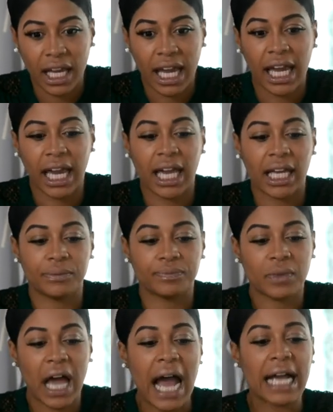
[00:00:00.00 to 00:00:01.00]
and
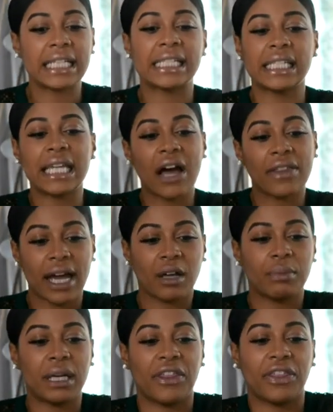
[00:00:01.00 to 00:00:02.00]
I can see how that
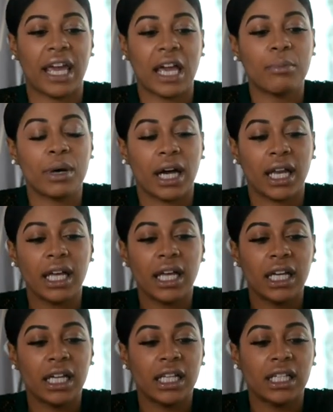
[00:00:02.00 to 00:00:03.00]
can be a thing, but
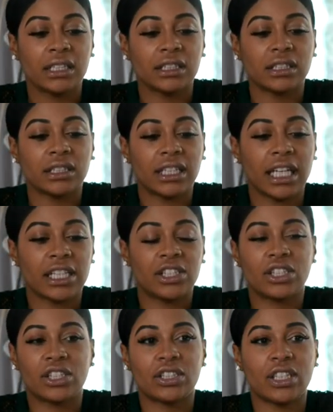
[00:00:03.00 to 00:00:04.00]

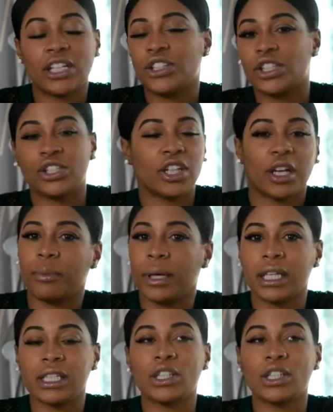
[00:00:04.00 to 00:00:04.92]
it just shouldn't be.